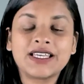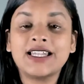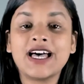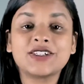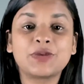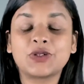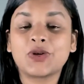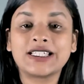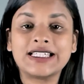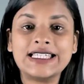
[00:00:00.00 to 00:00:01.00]
Last but
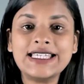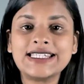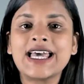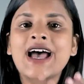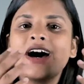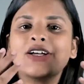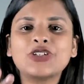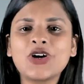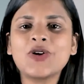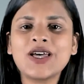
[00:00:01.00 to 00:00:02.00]
not least, a
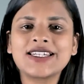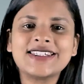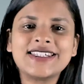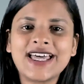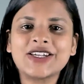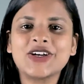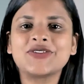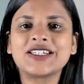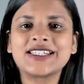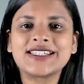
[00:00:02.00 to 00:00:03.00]
thorough understanding
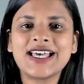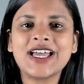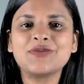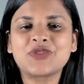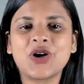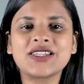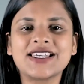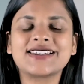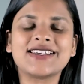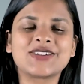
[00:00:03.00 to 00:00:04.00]
of the design
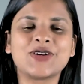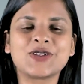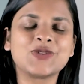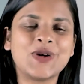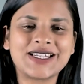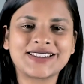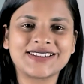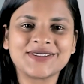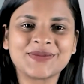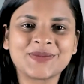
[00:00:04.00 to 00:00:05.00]
process is also
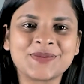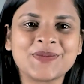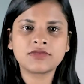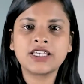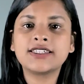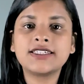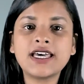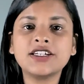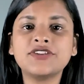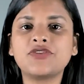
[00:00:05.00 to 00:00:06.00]
vital. Standard
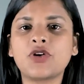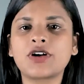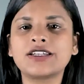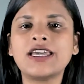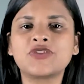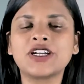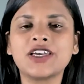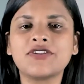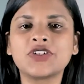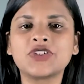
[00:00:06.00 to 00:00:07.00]
for an entry-level
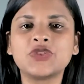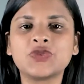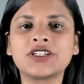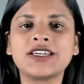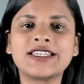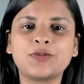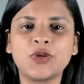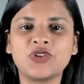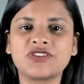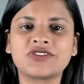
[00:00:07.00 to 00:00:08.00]
user
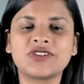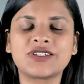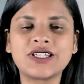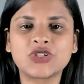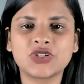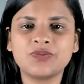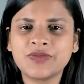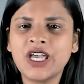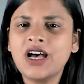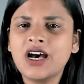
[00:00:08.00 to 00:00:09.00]
experience researcher
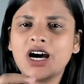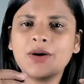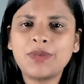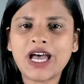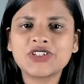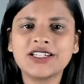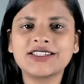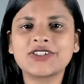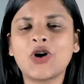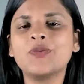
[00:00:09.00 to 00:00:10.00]
a bachelor's
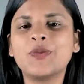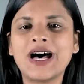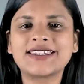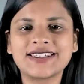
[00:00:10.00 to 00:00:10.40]
or master's